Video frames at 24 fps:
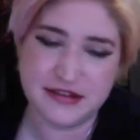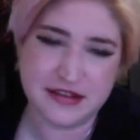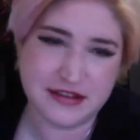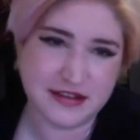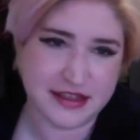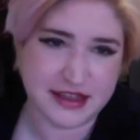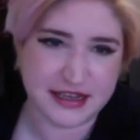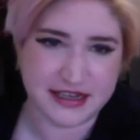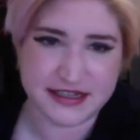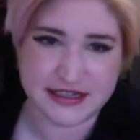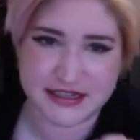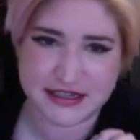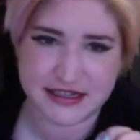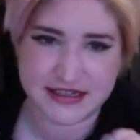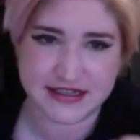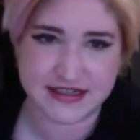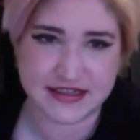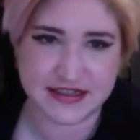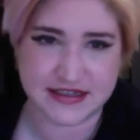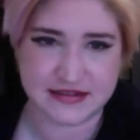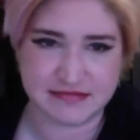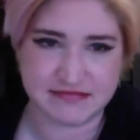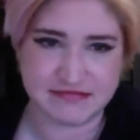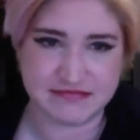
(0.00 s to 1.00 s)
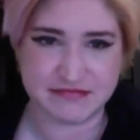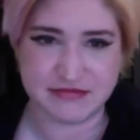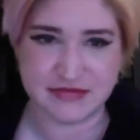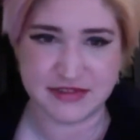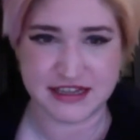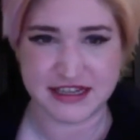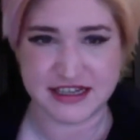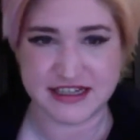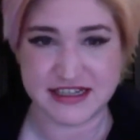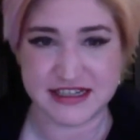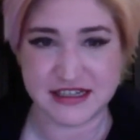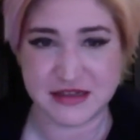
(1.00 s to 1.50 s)
this is
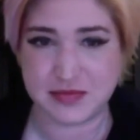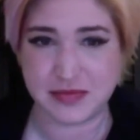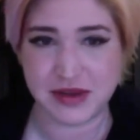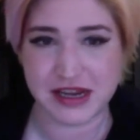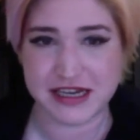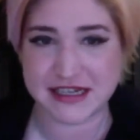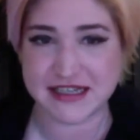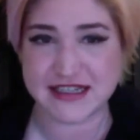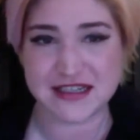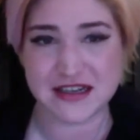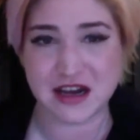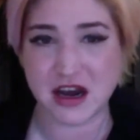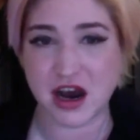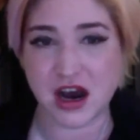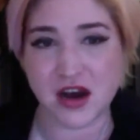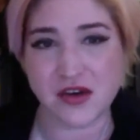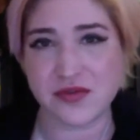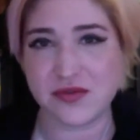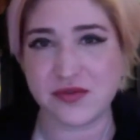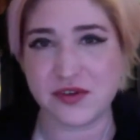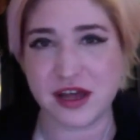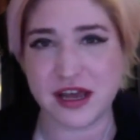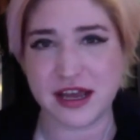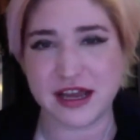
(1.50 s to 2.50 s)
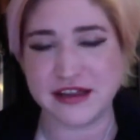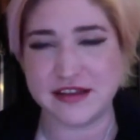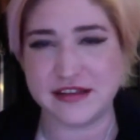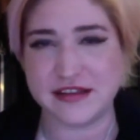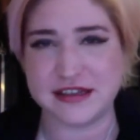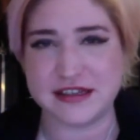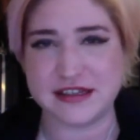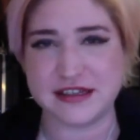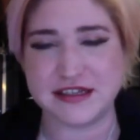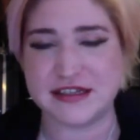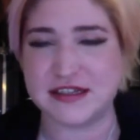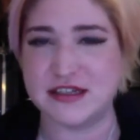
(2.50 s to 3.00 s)
big stuff. Like,
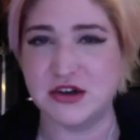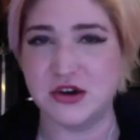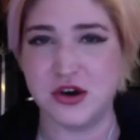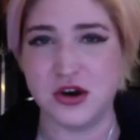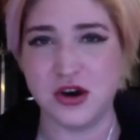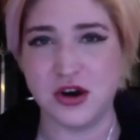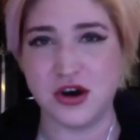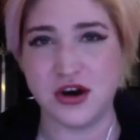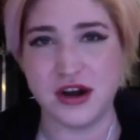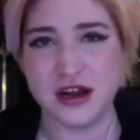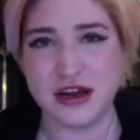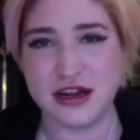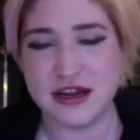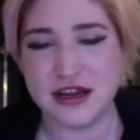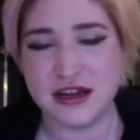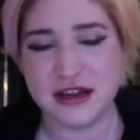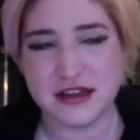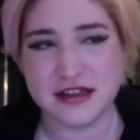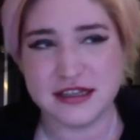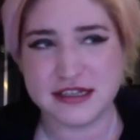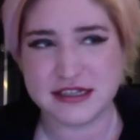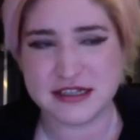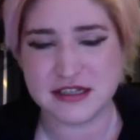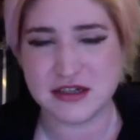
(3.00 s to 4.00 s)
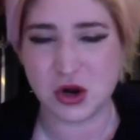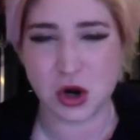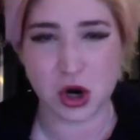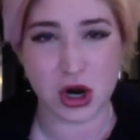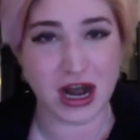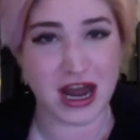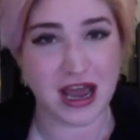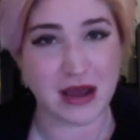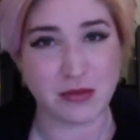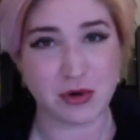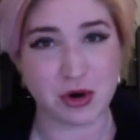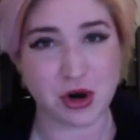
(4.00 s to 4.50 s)
this is not
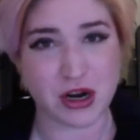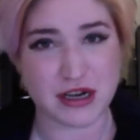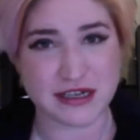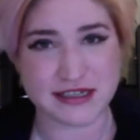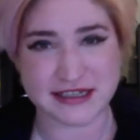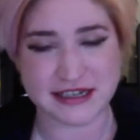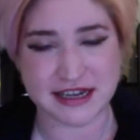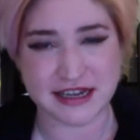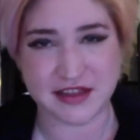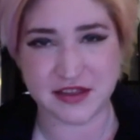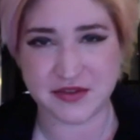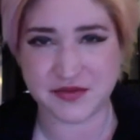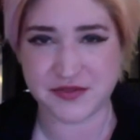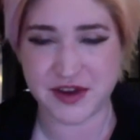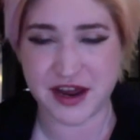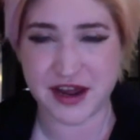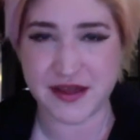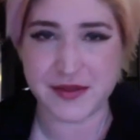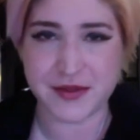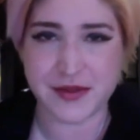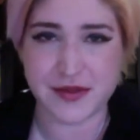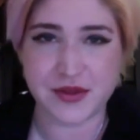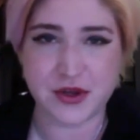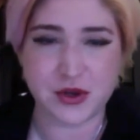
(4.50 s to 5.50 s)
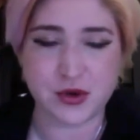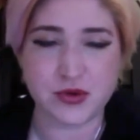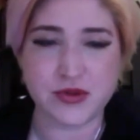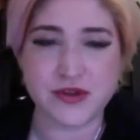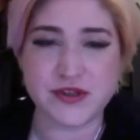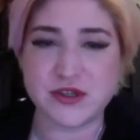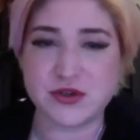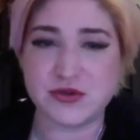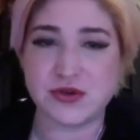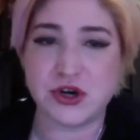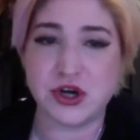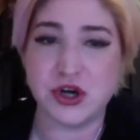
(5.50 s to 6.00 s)
glamorizing it. The fact that the
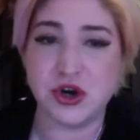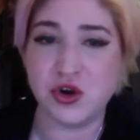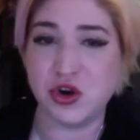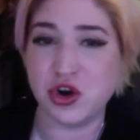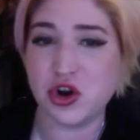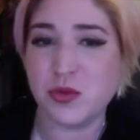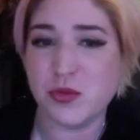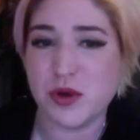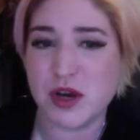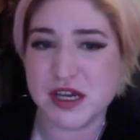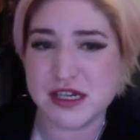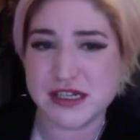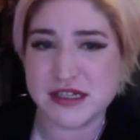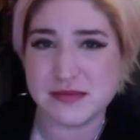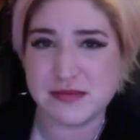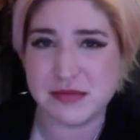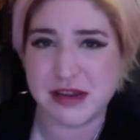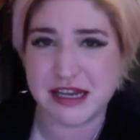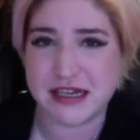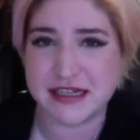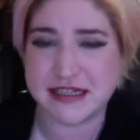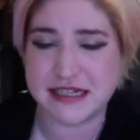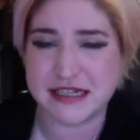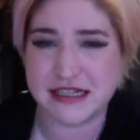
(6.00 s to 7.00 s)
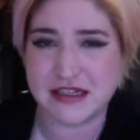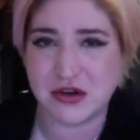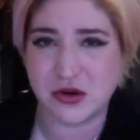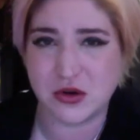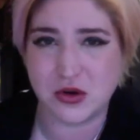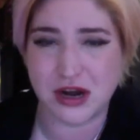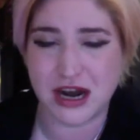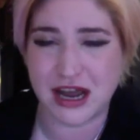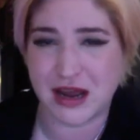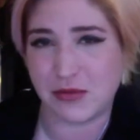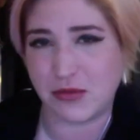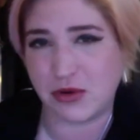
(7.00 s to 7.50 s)
authors are anonymous means it's
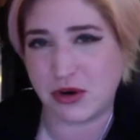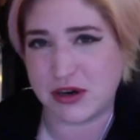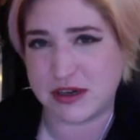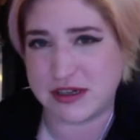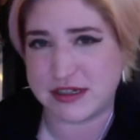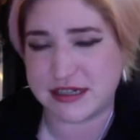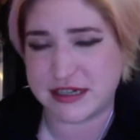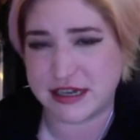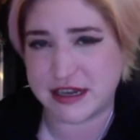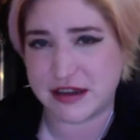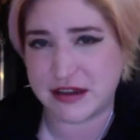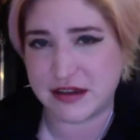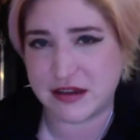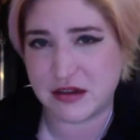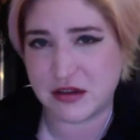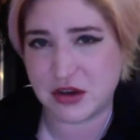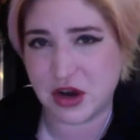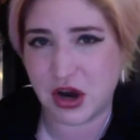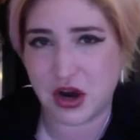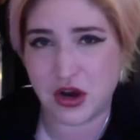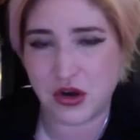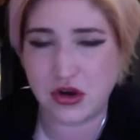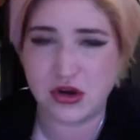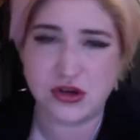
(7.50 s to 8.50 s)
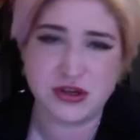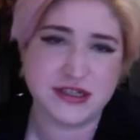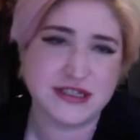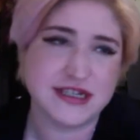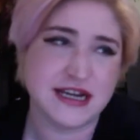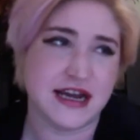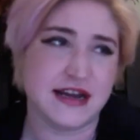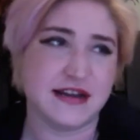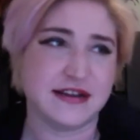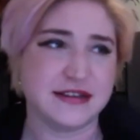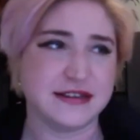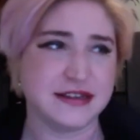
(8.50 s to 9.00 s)
not glamorizing it. You can't
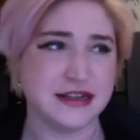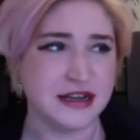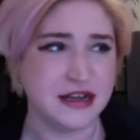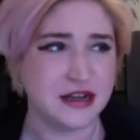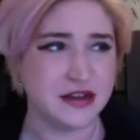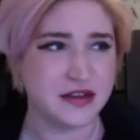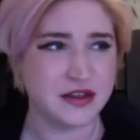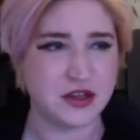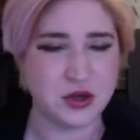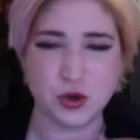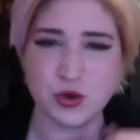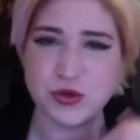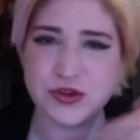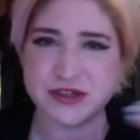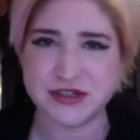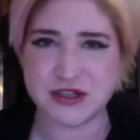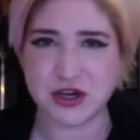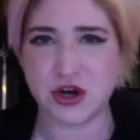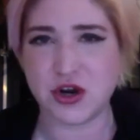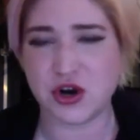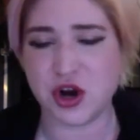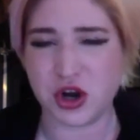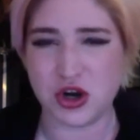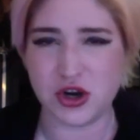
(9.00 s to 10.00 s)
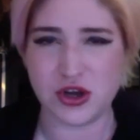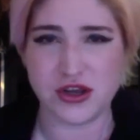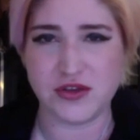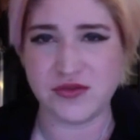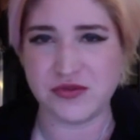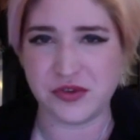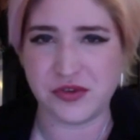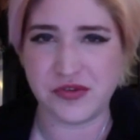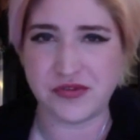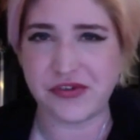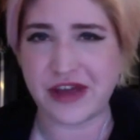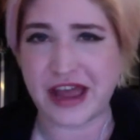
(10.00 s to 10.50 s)
contact, the authors aren't looking
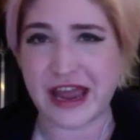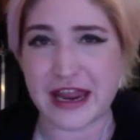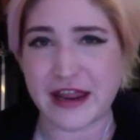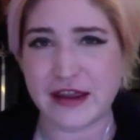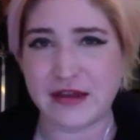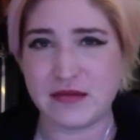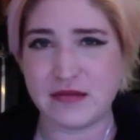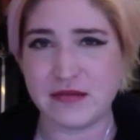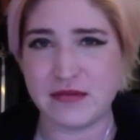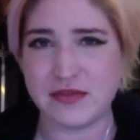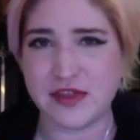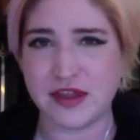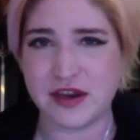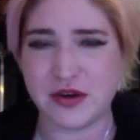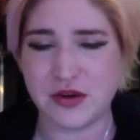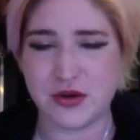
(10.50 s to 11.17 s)
for fame. They're